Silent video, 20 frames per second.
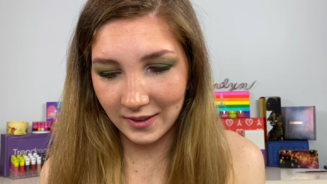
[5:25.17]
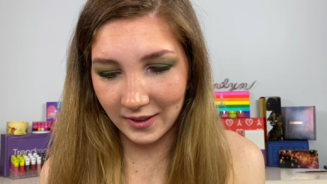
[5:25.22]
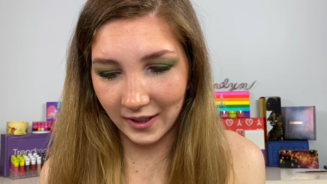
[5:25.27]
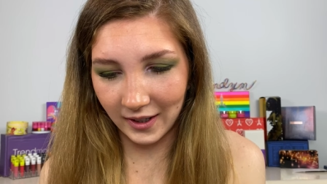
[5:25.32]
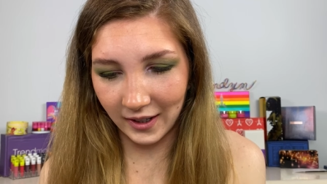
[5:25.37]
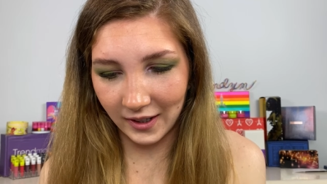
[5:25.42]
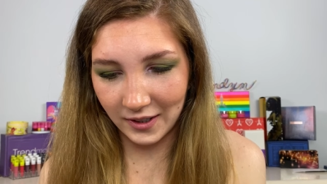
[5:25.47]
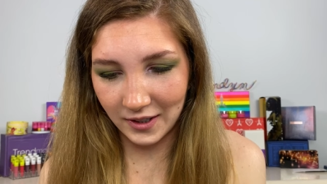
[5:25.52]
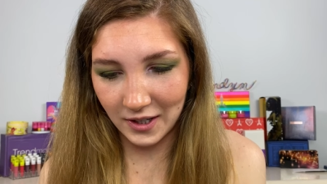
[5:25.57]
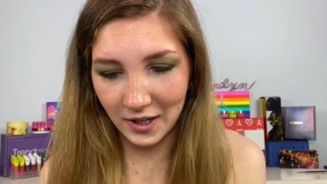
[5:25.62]
like
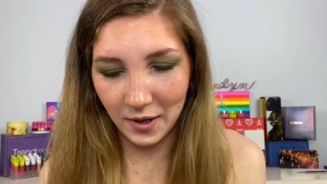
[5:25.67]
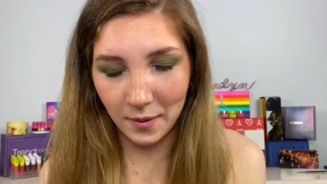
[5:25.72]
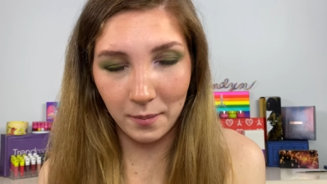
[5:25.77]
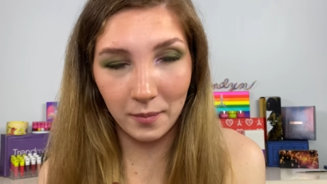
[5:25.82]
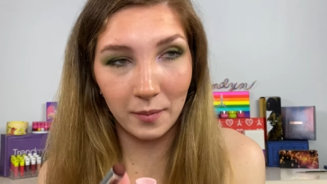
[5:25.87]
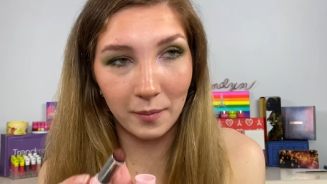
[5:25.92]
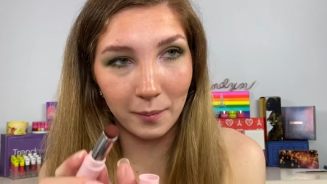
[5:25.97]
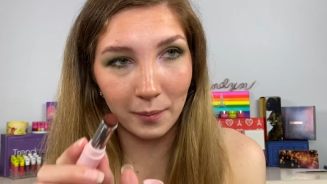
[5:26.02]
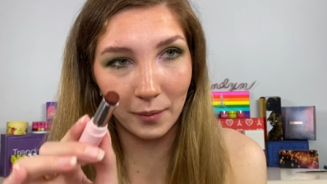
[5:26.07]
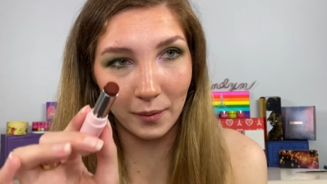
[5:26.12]
a deep
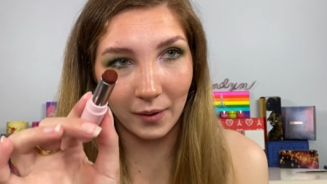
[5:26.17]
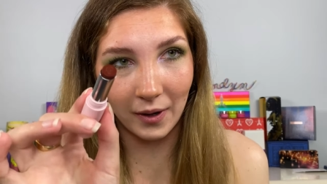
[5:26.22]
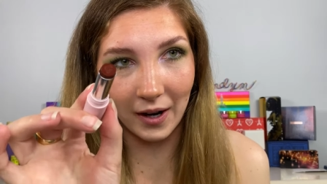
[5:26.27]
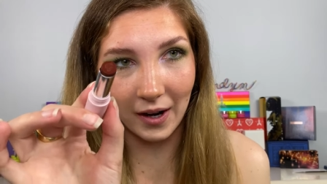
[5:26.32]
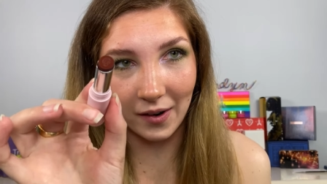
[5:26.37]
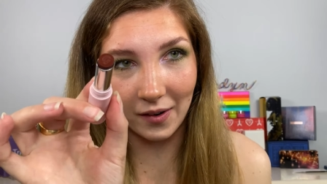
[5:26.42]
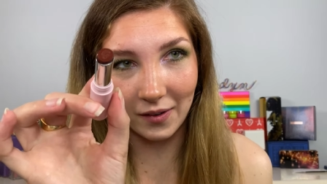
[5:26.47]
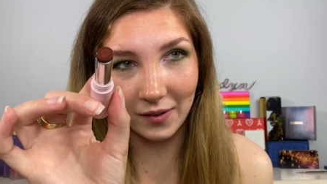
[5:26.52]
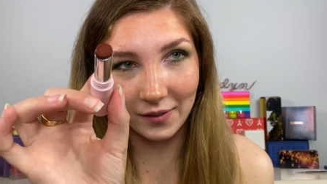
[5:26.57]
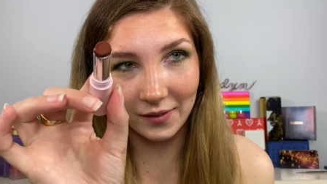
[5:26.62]

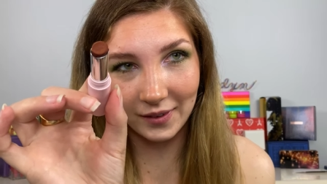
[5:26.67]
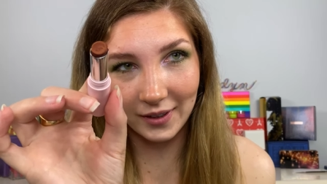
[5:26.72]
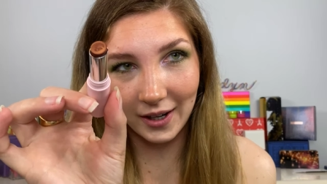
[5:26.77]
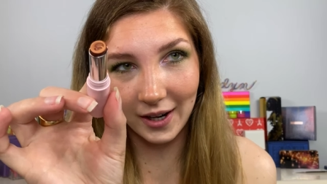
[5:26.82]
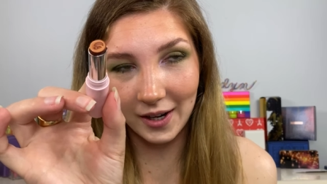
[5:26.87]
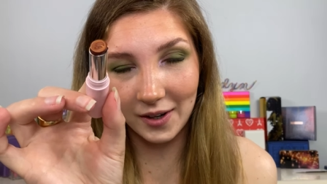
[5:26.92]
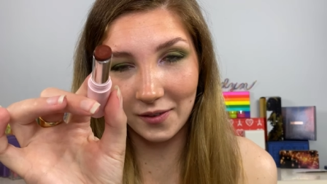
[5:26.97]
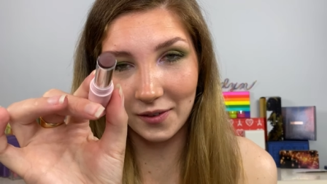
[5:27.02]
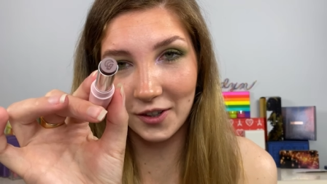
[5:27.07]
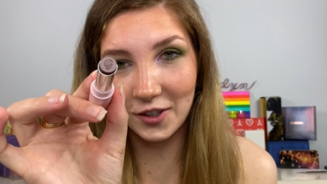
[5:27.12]
brown
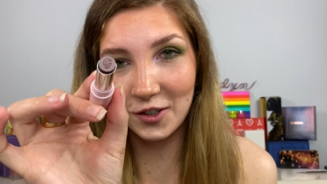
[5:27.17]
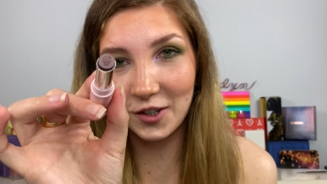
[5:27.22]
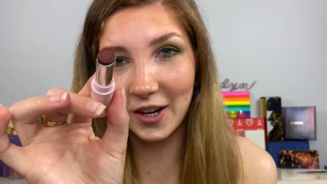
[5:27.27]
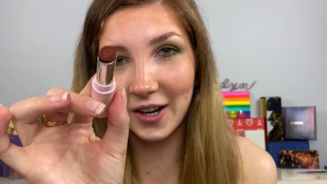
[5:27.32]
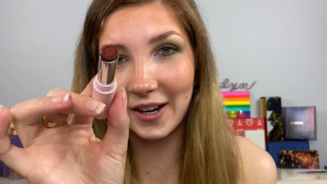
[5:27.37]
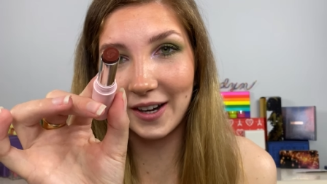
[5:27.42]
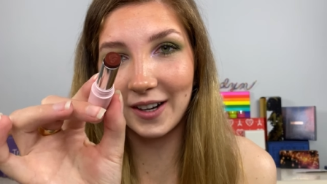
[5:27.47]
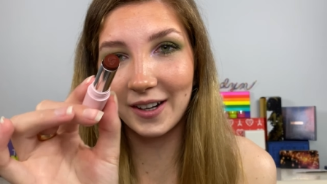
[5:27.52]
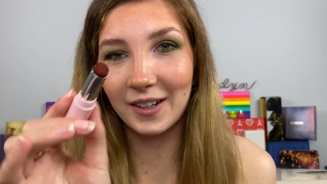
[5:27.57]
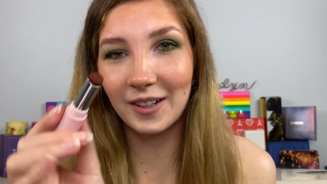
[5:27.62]
kind of a
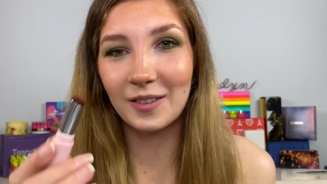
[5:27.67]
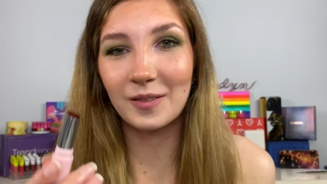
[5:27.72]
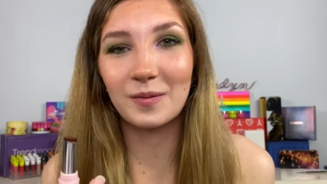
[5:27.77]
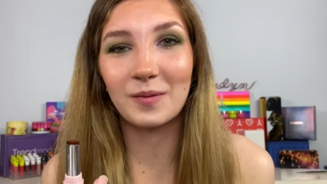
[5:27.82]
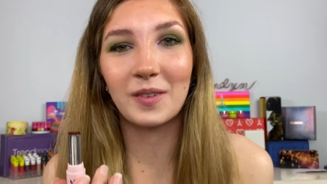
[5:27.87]
shade.